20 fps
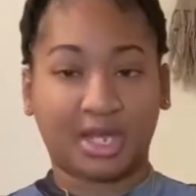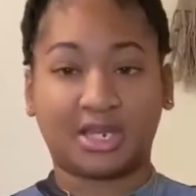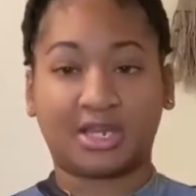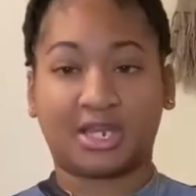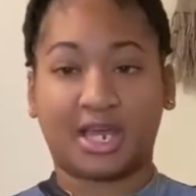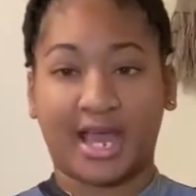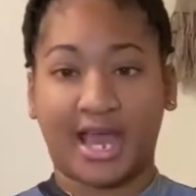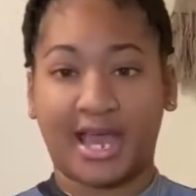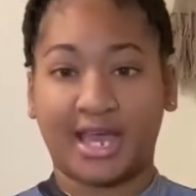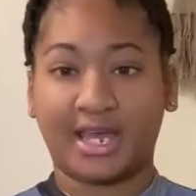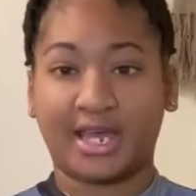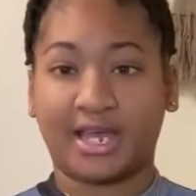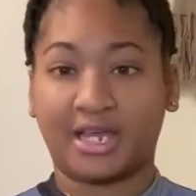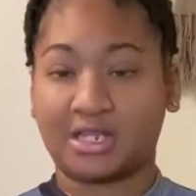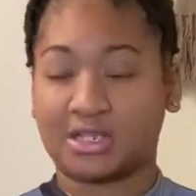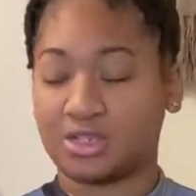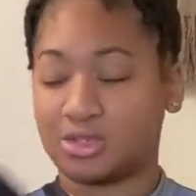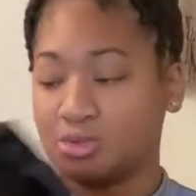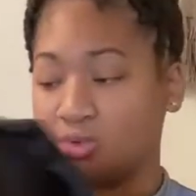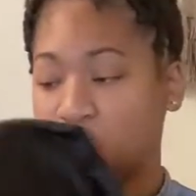that
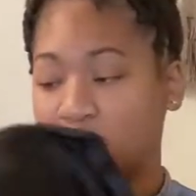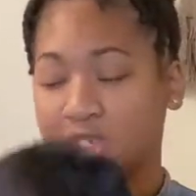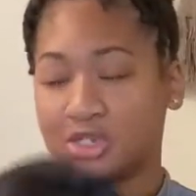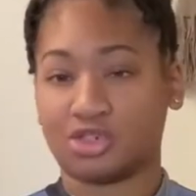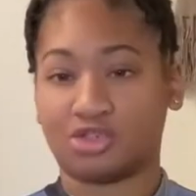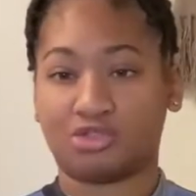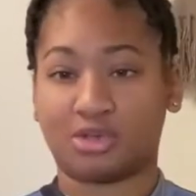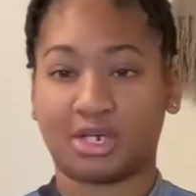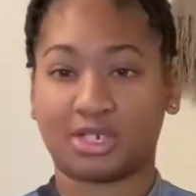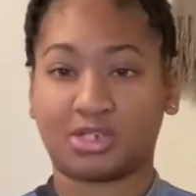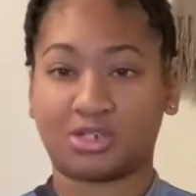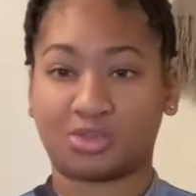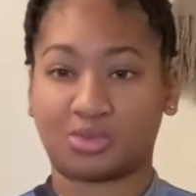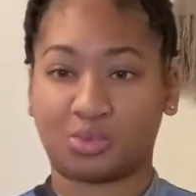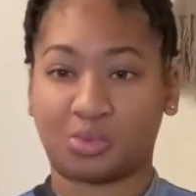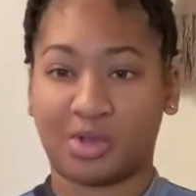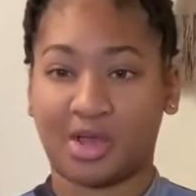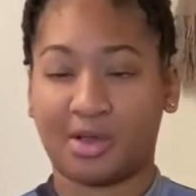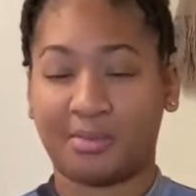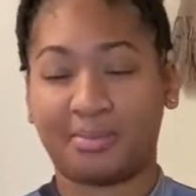into this dress as
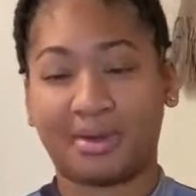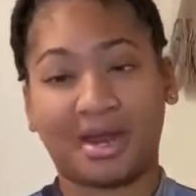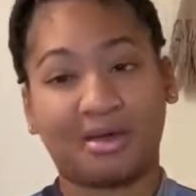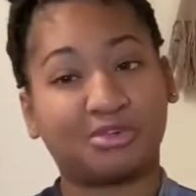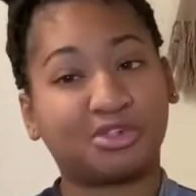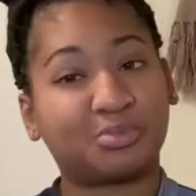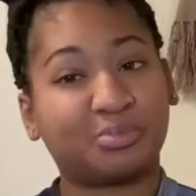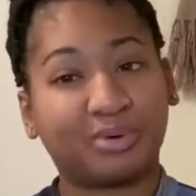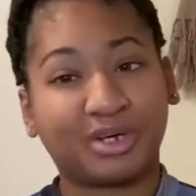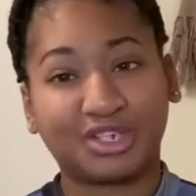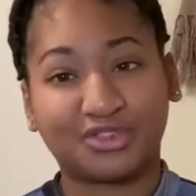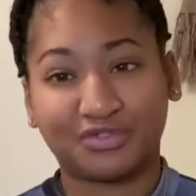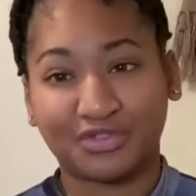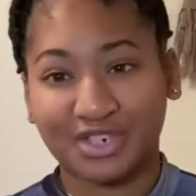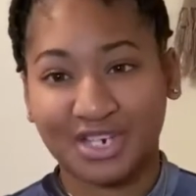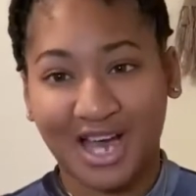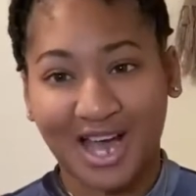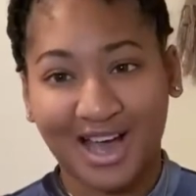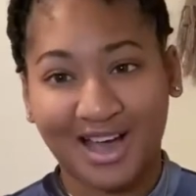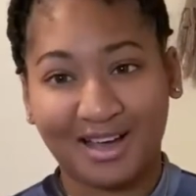well, but I was pressed for
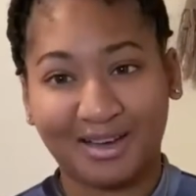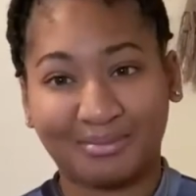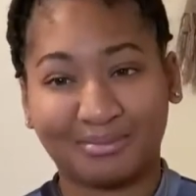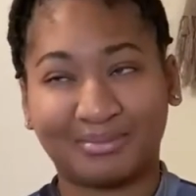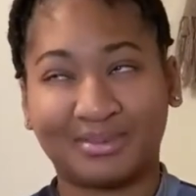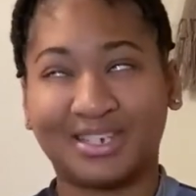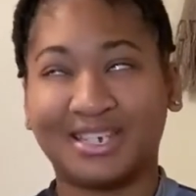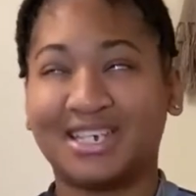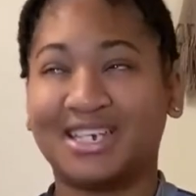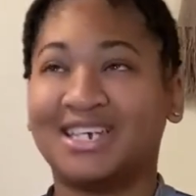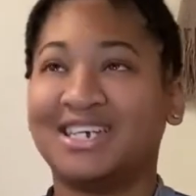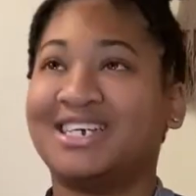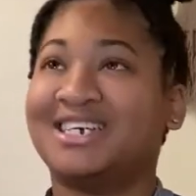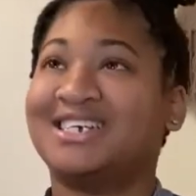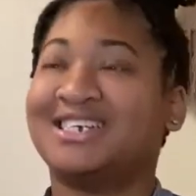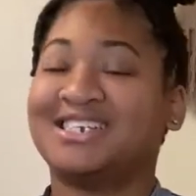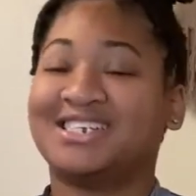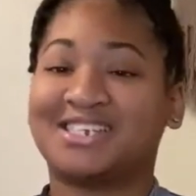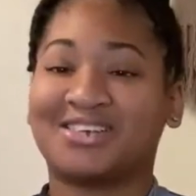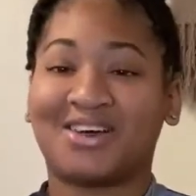time,
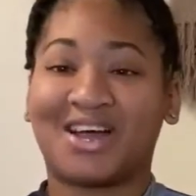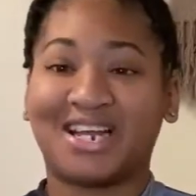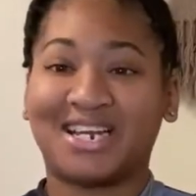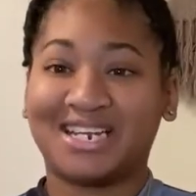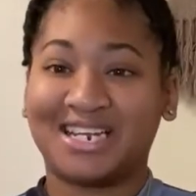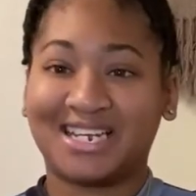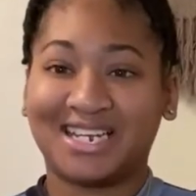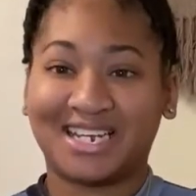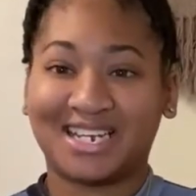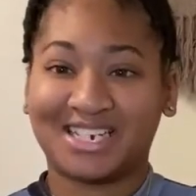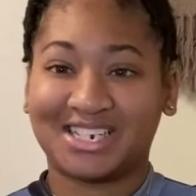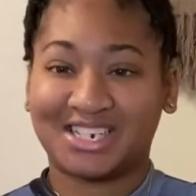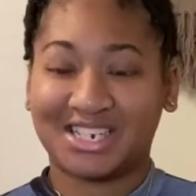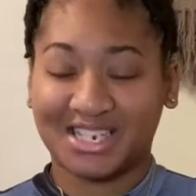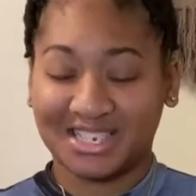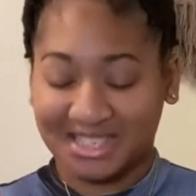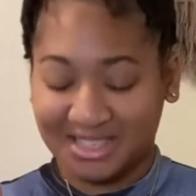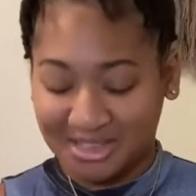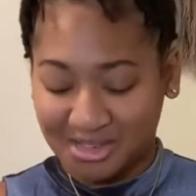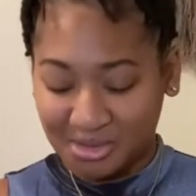so I didn't get a
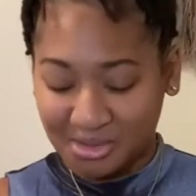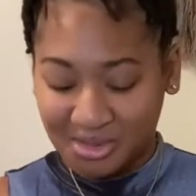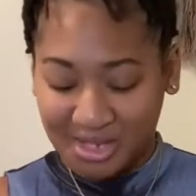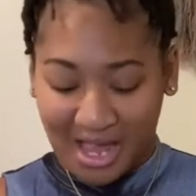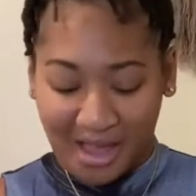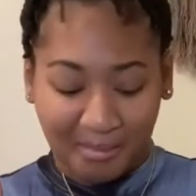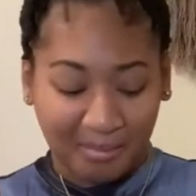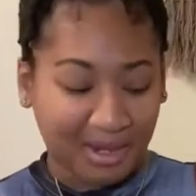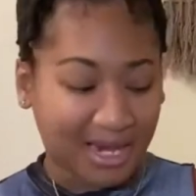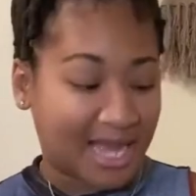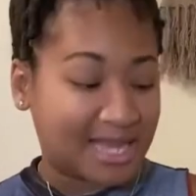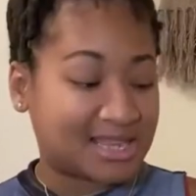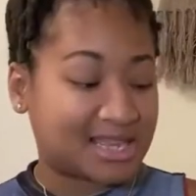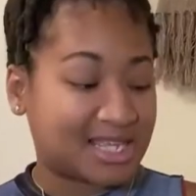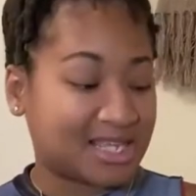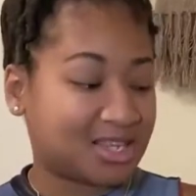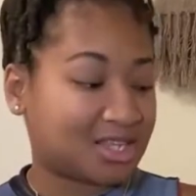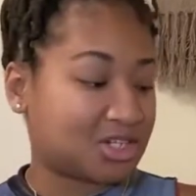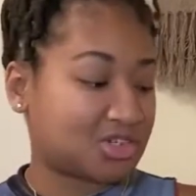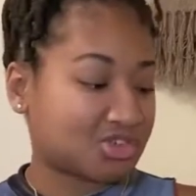chance to do that. But I
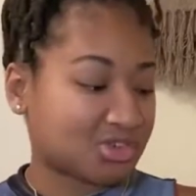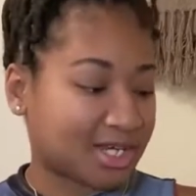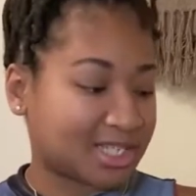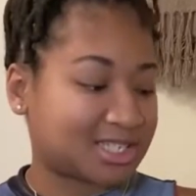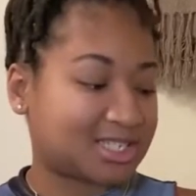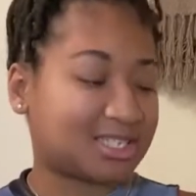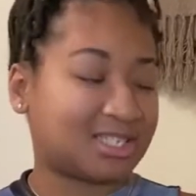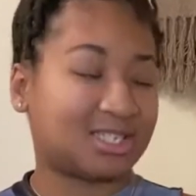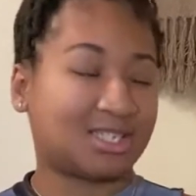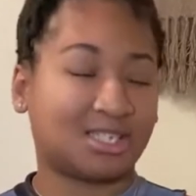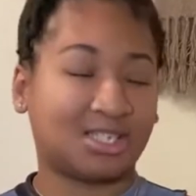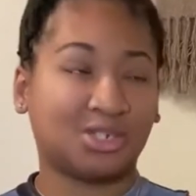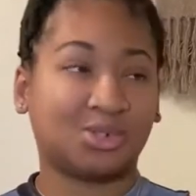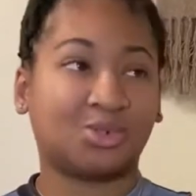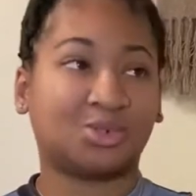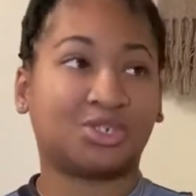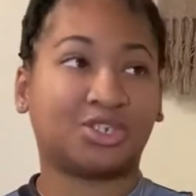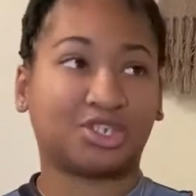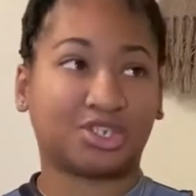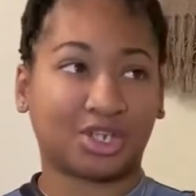think the dress
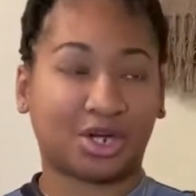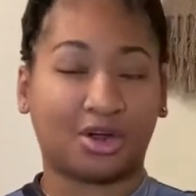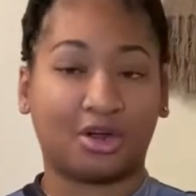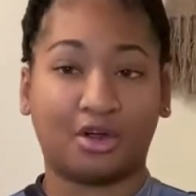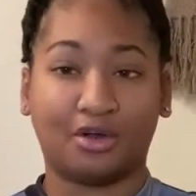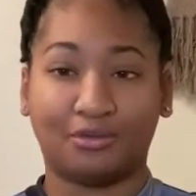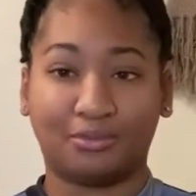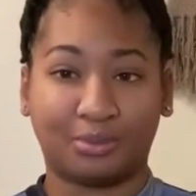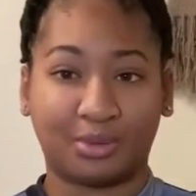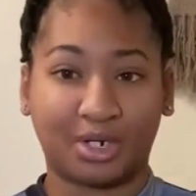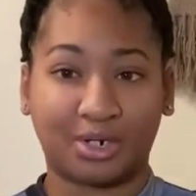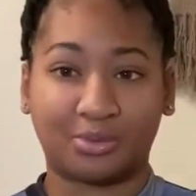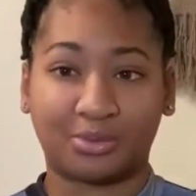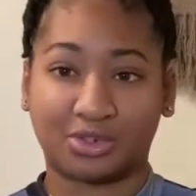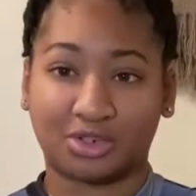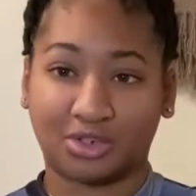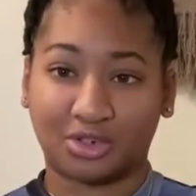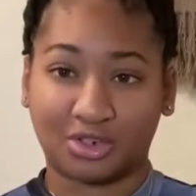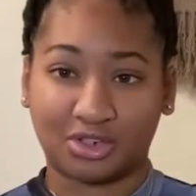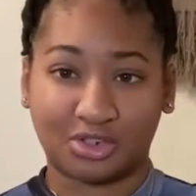still served what it
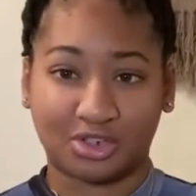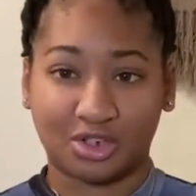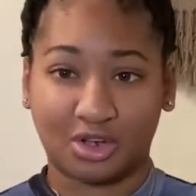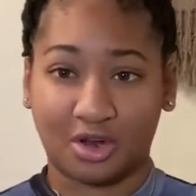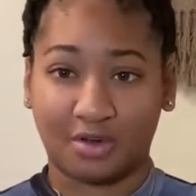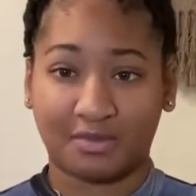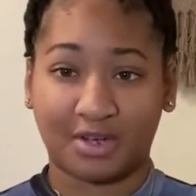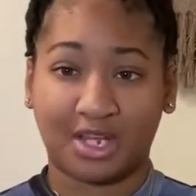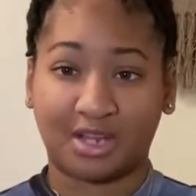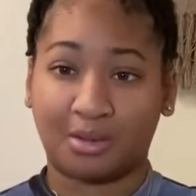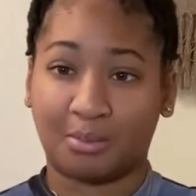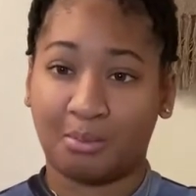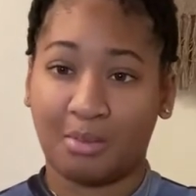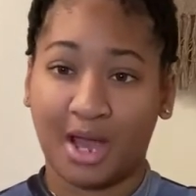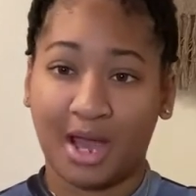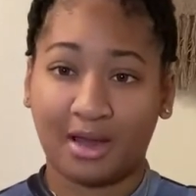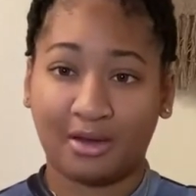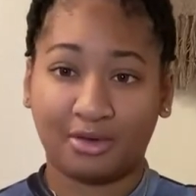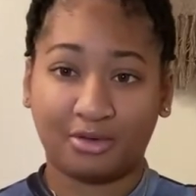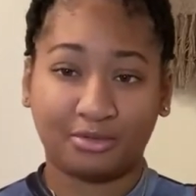was going to serve. And the
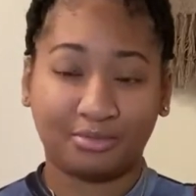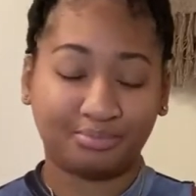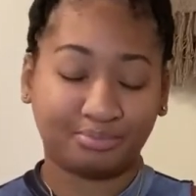model,